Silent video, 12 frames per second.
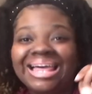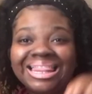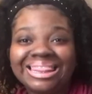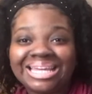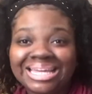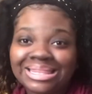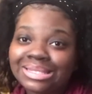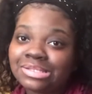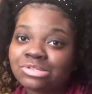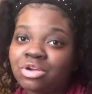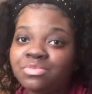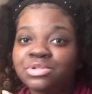Link in the
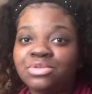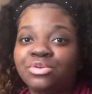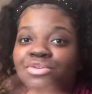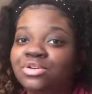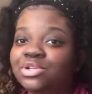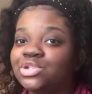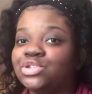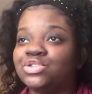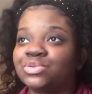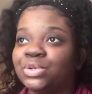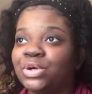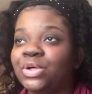description, or you could just
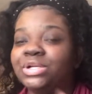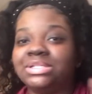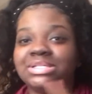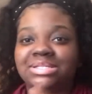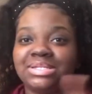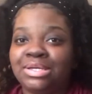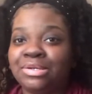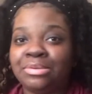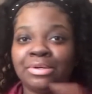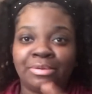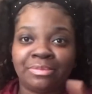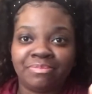scroll and see, you
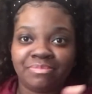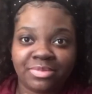know,